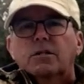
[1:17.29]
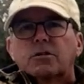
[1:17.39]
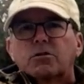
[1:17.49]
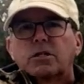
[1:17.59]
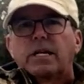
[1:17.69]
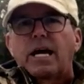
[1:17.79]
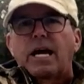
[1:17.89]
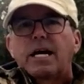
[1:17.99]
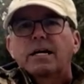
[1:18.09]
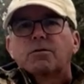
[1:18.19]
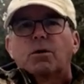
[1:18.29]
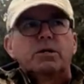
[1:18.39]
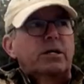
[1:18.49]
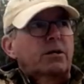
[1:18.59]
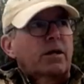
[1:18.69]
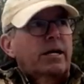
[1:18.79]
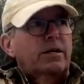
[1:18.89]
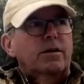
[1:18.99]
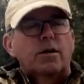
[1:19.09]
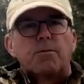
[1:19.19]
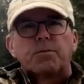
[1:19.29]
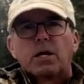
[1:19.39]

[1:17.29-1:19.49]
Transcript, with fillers: So today, one year later,